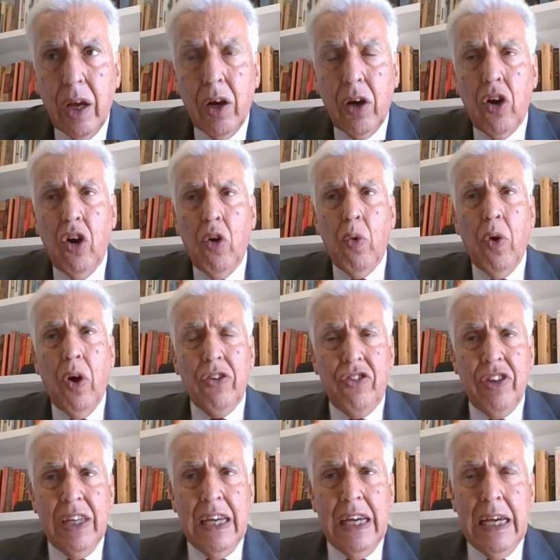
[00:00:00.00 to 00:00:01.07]
who was
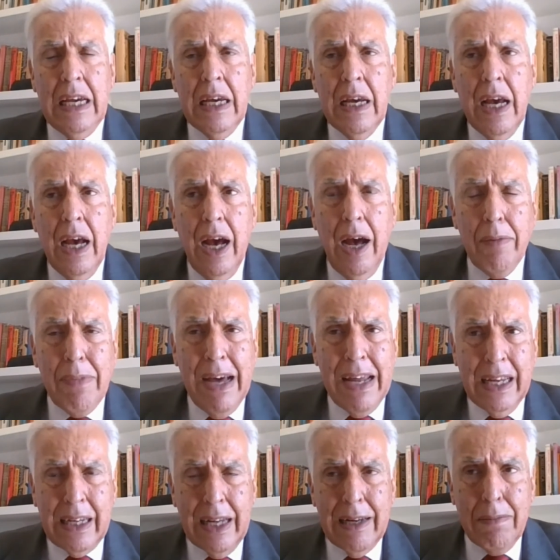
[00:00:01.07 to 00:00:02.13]
the
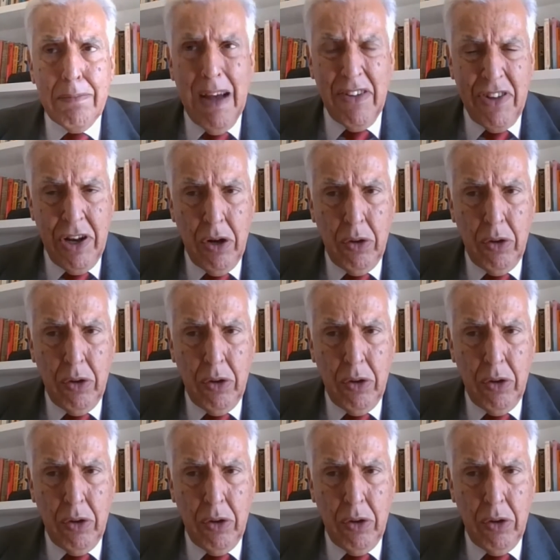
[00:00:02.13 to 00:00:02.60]
American ambassador